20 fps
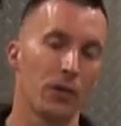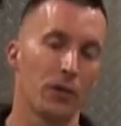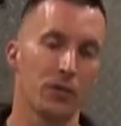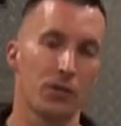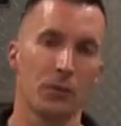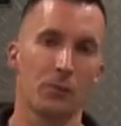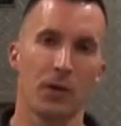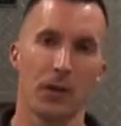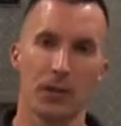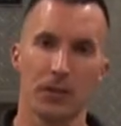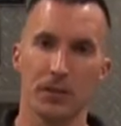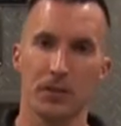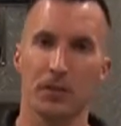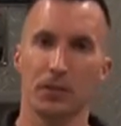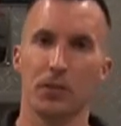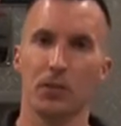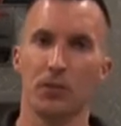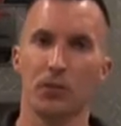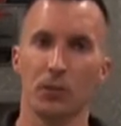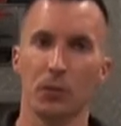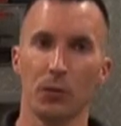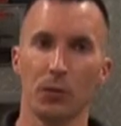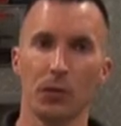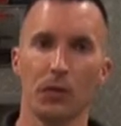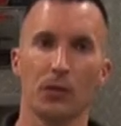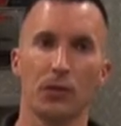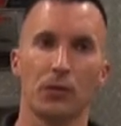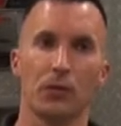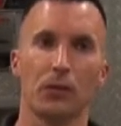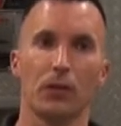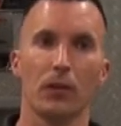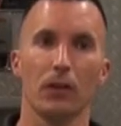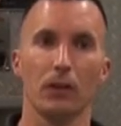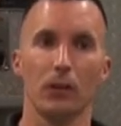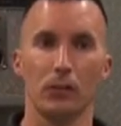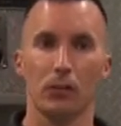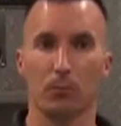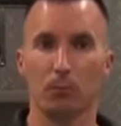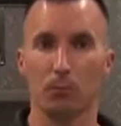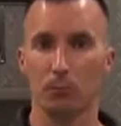things that you might consider doing is,
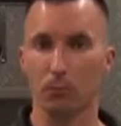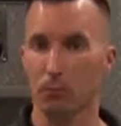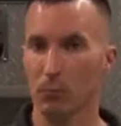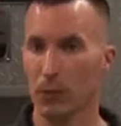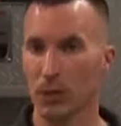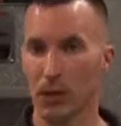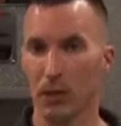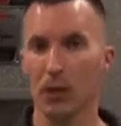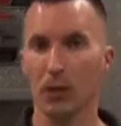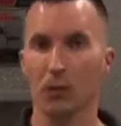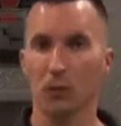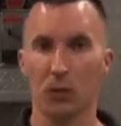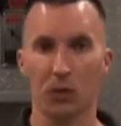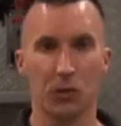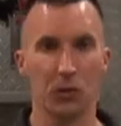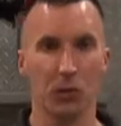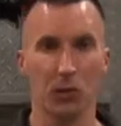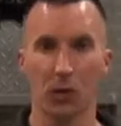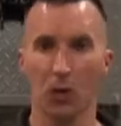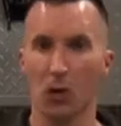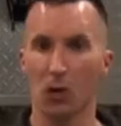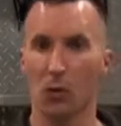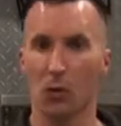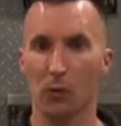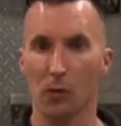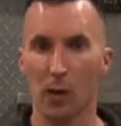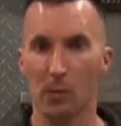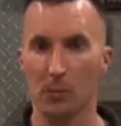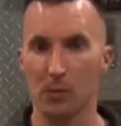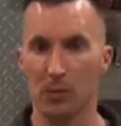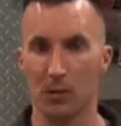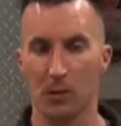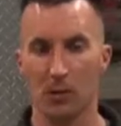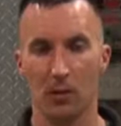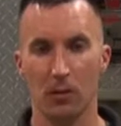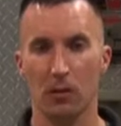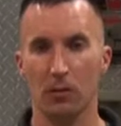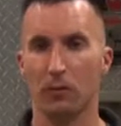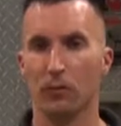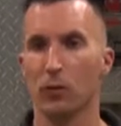is getting with your local
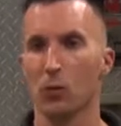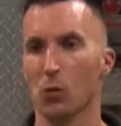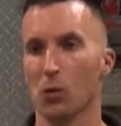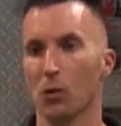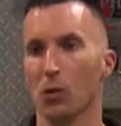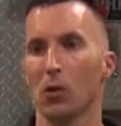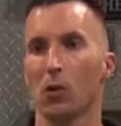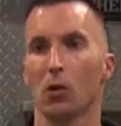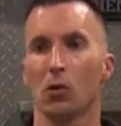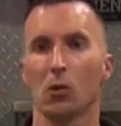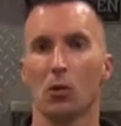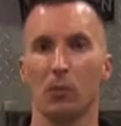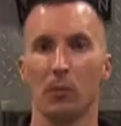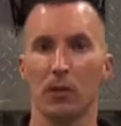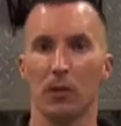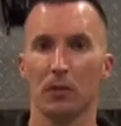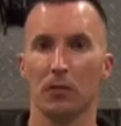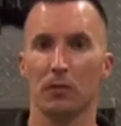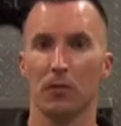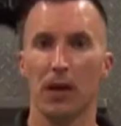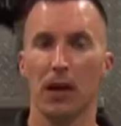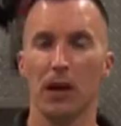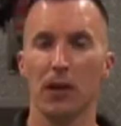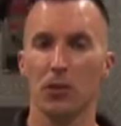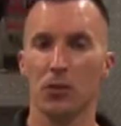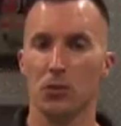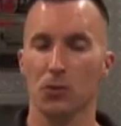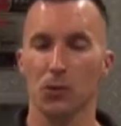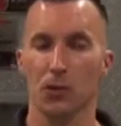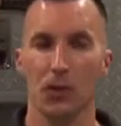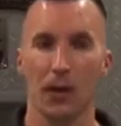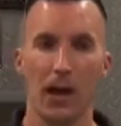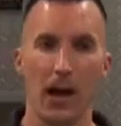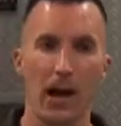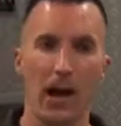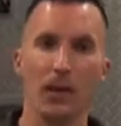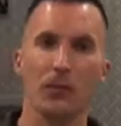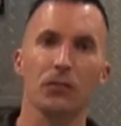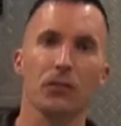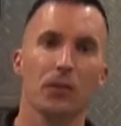representative, your local manufacturer and
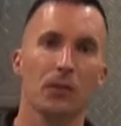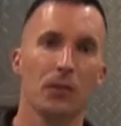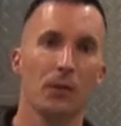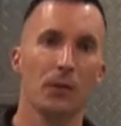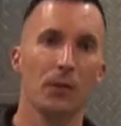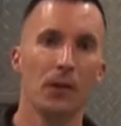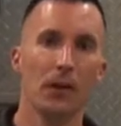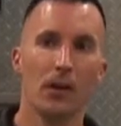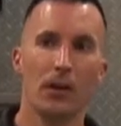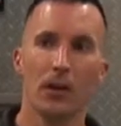asking them,